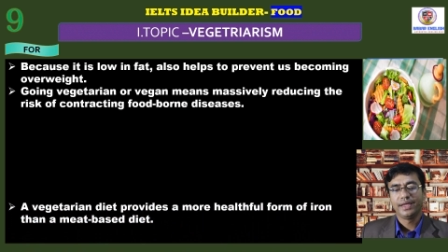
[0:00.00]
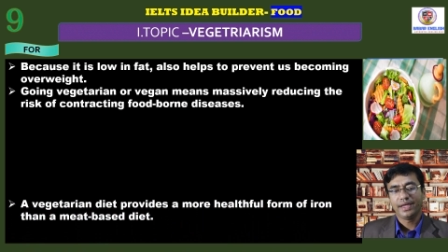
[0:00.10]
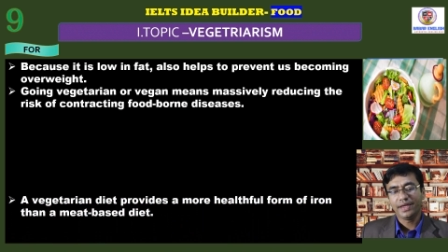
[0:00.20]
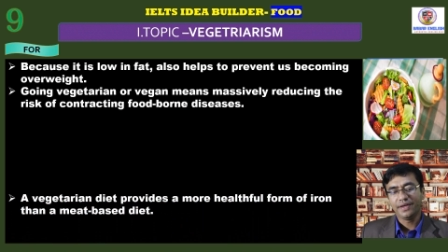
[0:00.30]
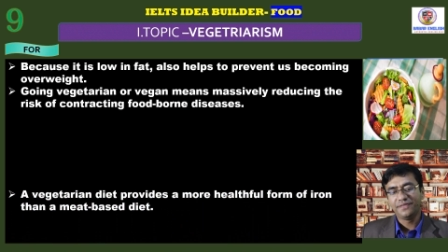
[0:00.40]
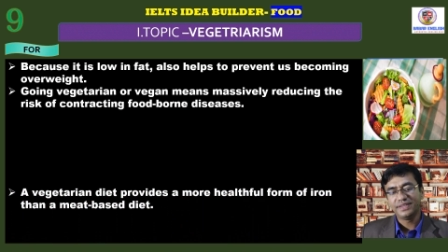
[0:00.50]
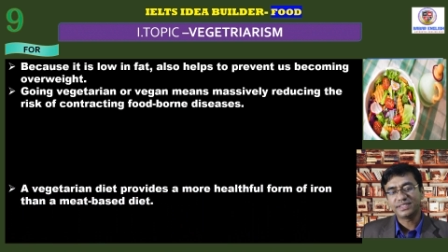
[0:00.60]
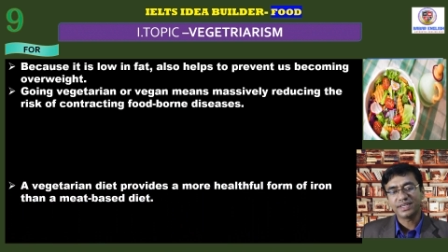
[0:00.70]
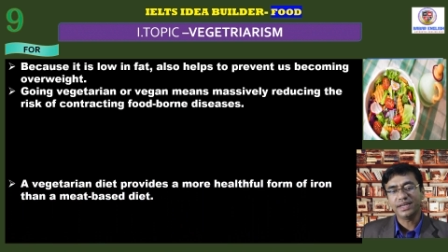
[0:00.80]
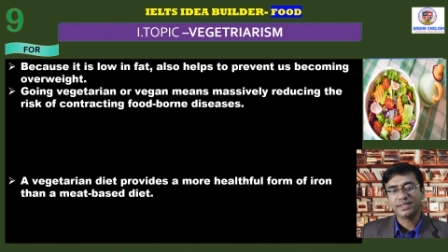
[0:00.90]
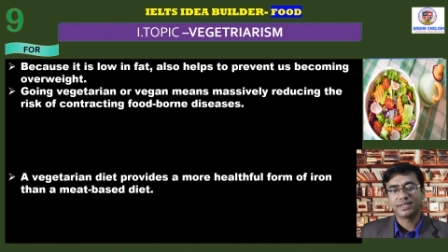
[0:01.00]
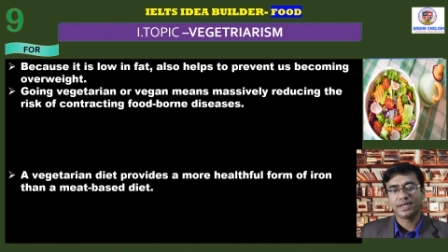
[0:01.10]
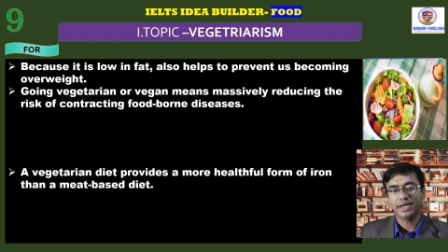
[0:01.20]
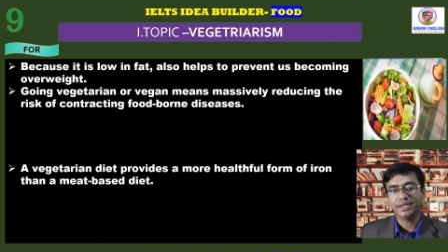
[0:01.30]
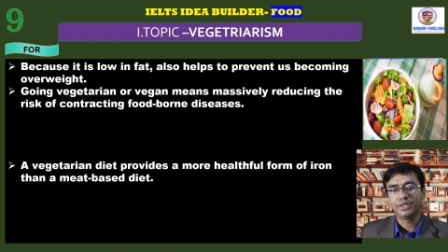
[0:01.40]
A vegetarian
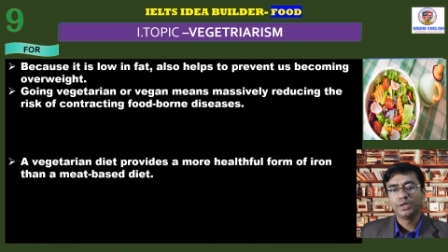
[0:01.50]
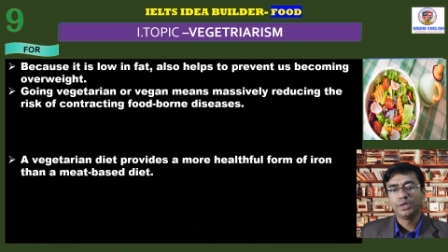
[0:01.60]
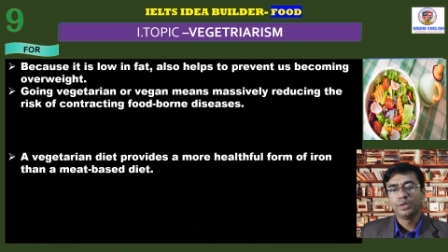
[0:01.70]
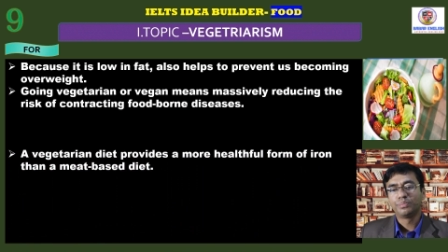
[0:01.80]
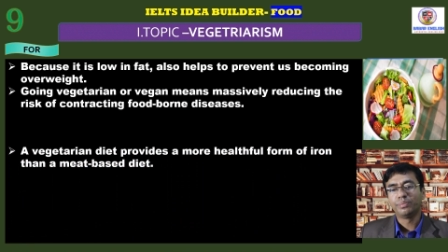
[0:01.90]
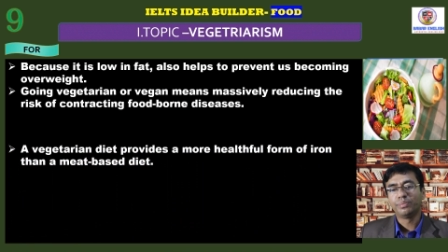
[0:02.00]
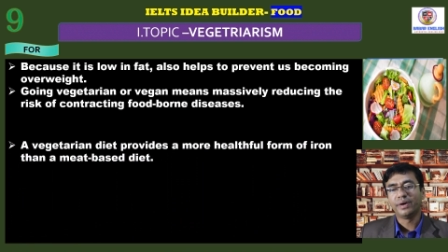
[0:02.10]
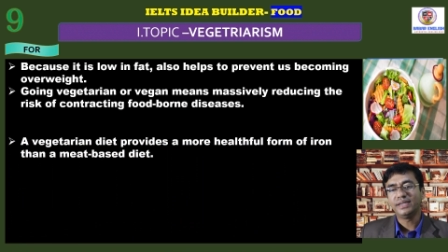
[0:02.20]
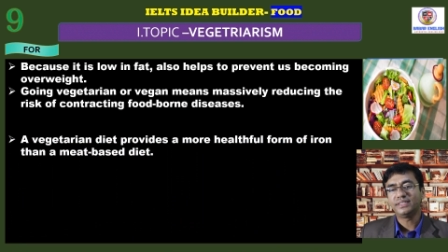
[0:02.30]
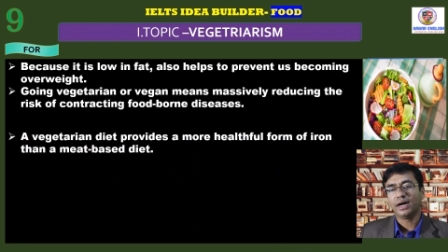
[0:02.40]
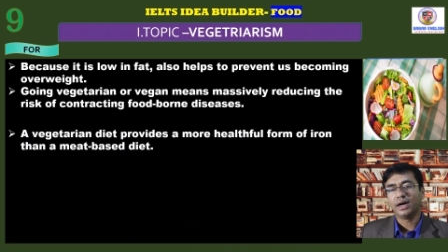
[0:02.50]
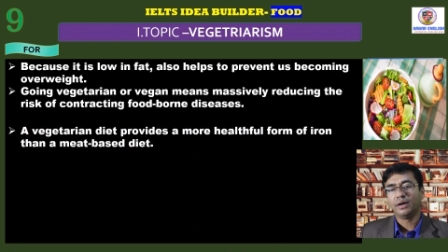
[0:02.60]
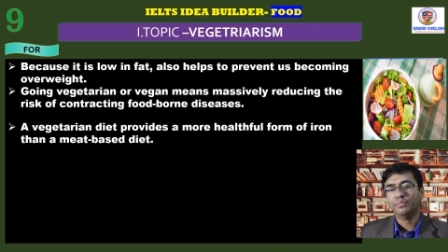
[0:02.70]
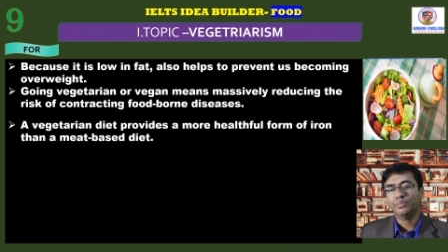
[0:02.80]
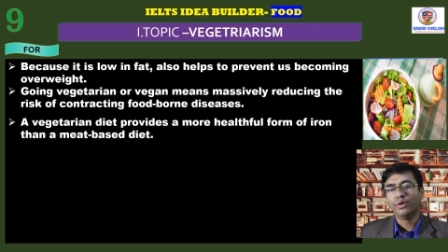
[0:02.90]
diet provides a
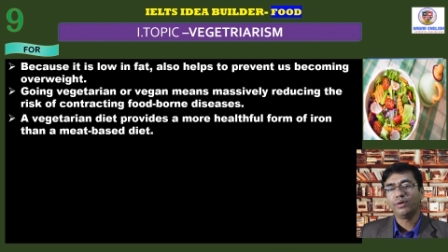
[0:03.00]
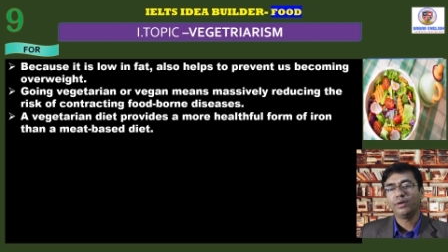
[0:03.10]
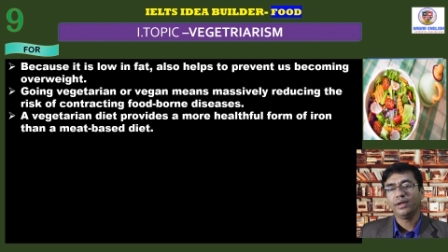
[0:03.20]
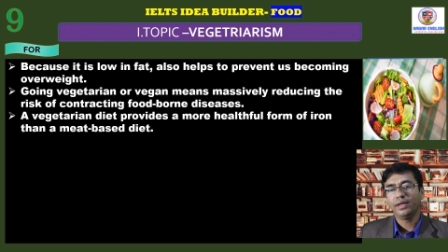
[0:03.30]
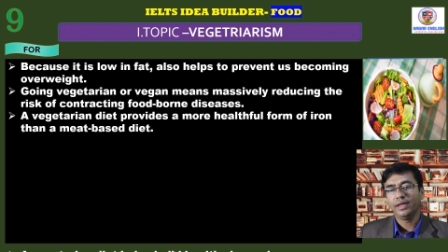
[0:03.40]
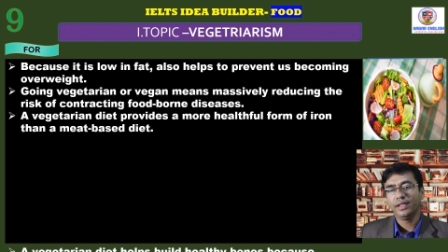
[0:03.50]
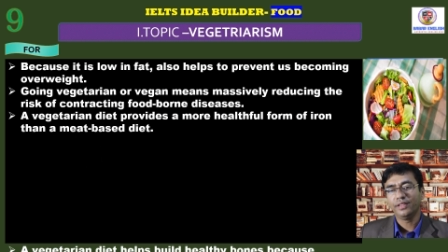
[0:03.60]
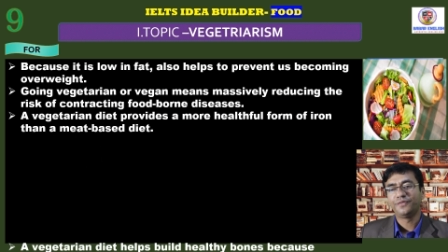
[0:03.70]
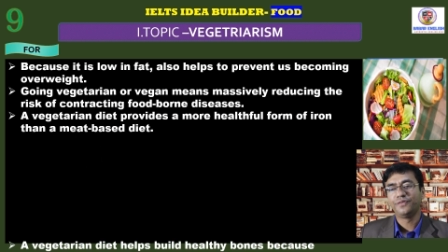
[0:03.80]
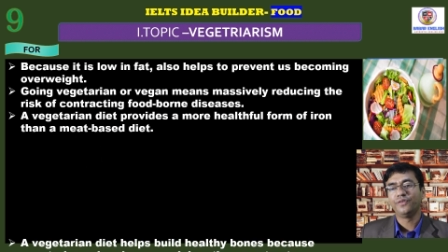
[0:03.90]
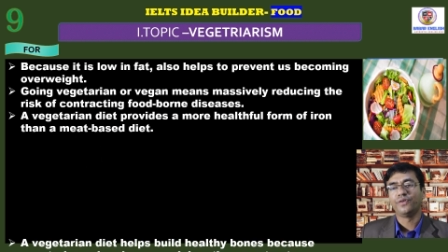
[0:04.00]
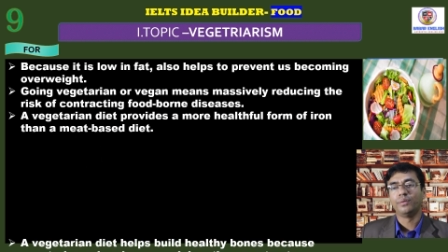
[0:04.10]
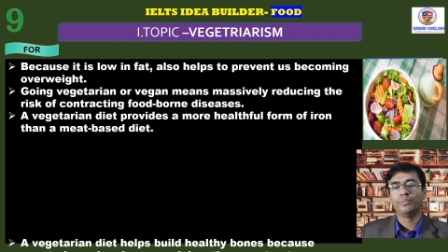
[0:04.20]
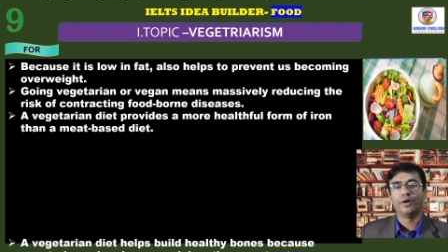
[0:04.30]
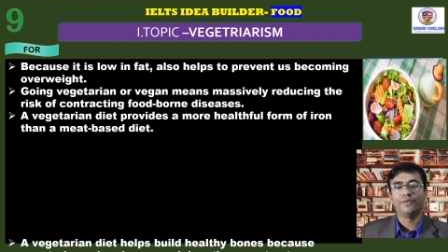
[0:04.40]
more healthful form
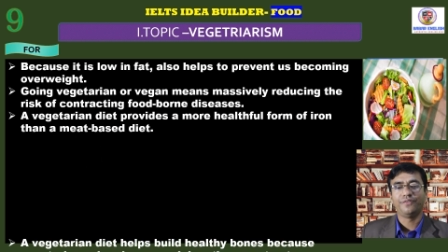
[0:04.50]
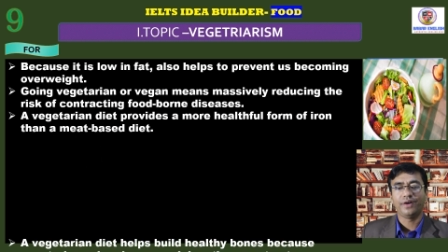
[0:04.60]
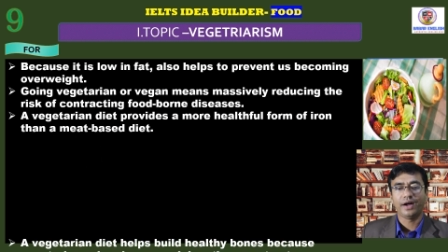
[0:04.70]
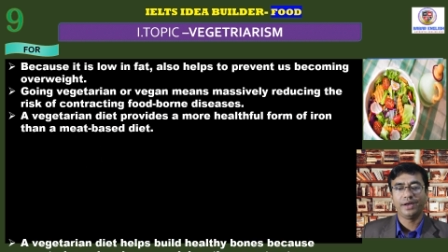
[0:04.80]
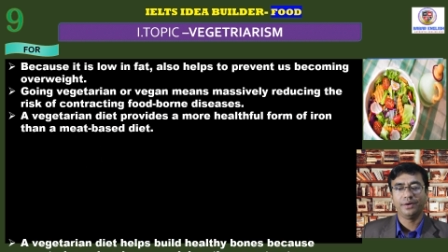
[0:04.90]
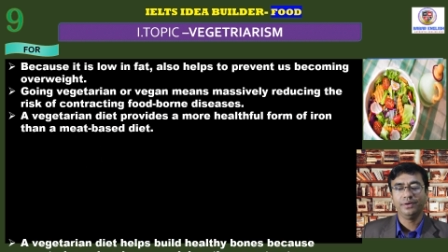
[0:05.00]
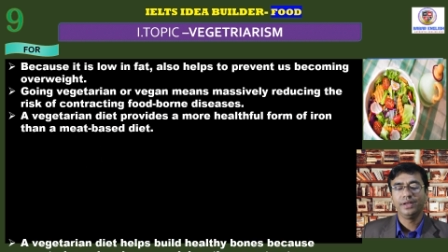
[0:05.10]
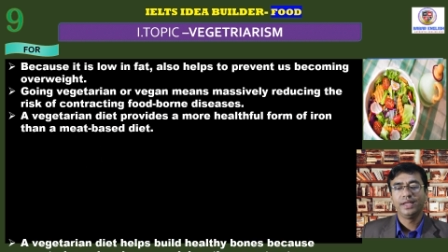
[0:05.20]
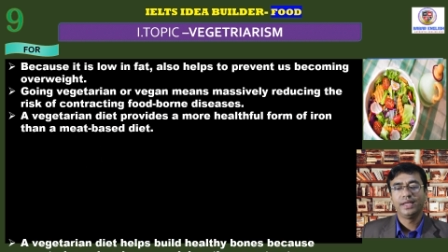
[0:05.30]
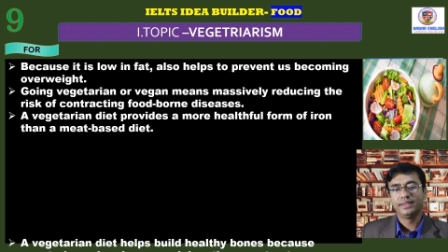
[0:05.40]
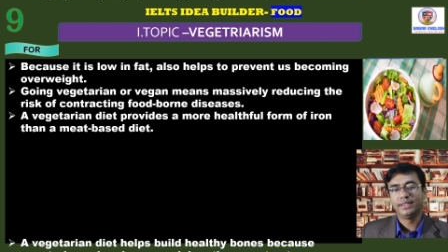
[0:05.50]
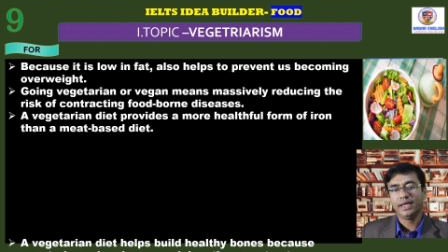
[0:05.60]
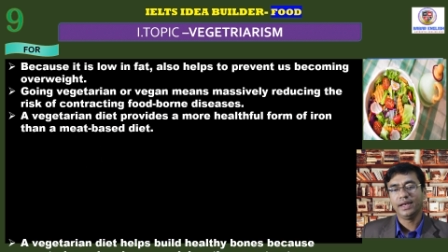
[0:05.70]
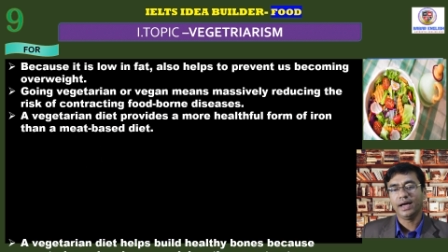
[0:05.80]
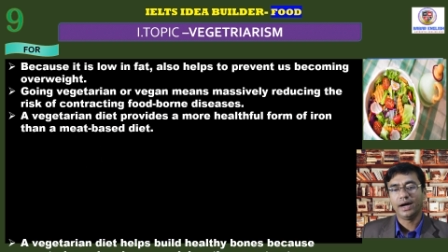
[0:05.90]
of iron
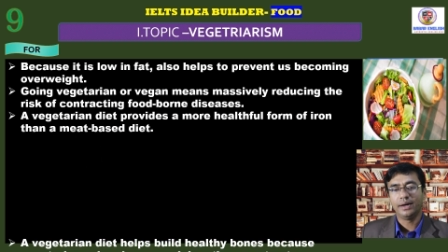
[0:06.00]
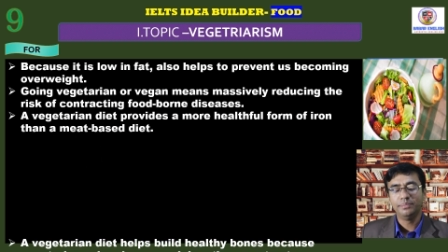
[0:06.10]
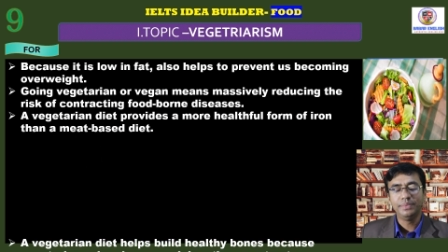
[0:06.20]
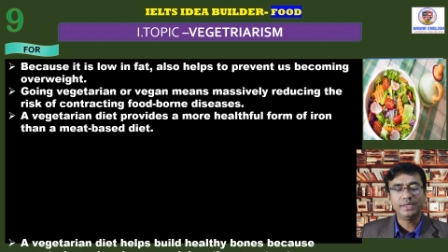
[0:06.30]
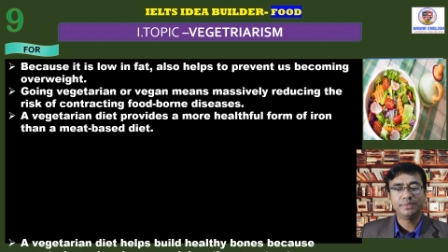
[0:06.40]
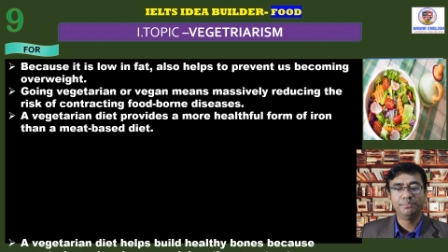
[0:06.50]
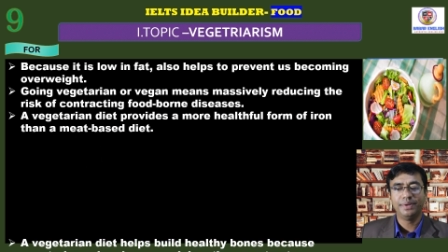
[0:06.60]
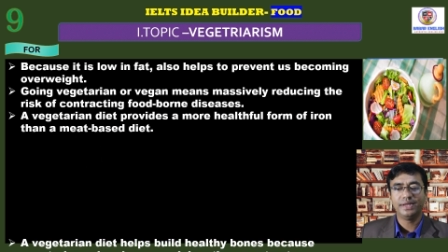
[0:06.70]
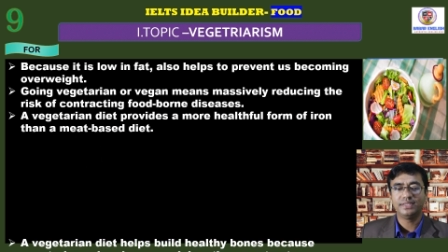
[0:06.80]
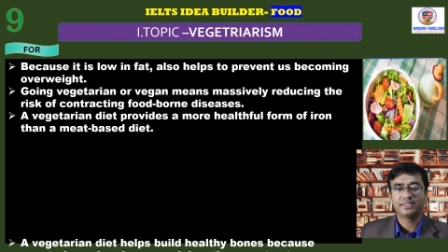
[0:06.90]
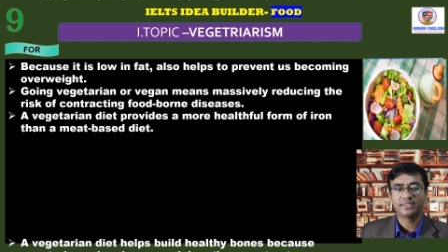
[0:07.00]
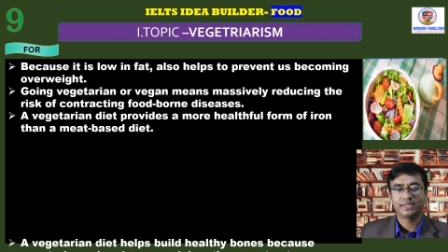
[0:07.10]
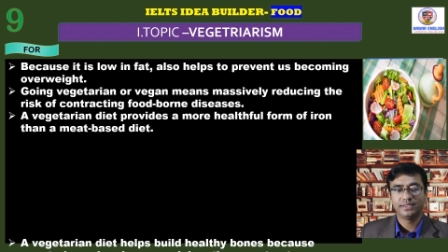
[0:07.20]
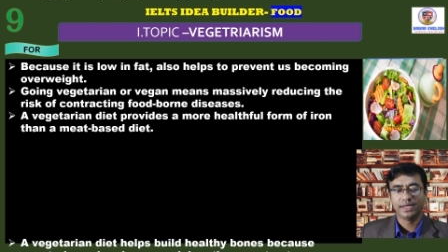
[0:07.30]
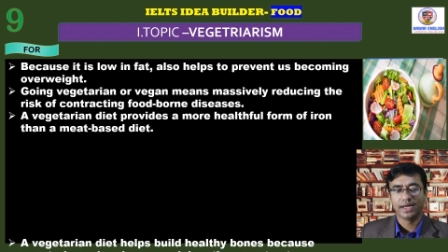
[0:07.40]
than a meat-based
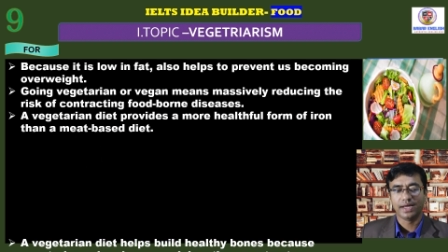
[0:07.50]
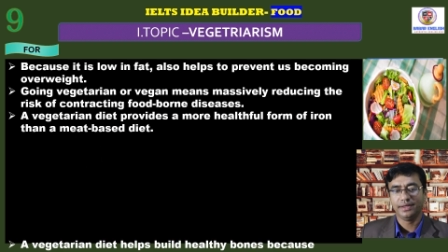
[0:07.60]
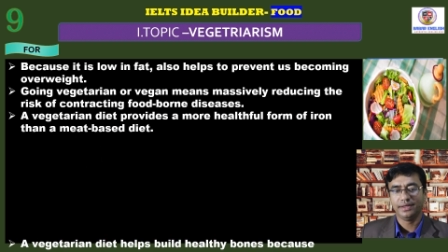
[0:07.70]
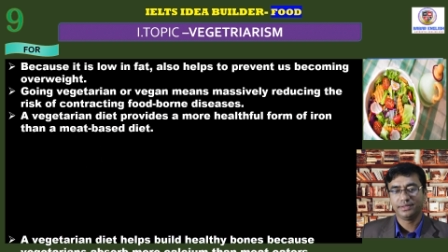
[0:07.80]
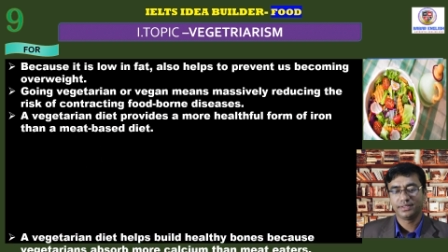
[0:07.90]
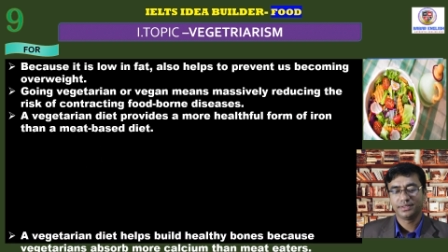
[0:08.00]
diet.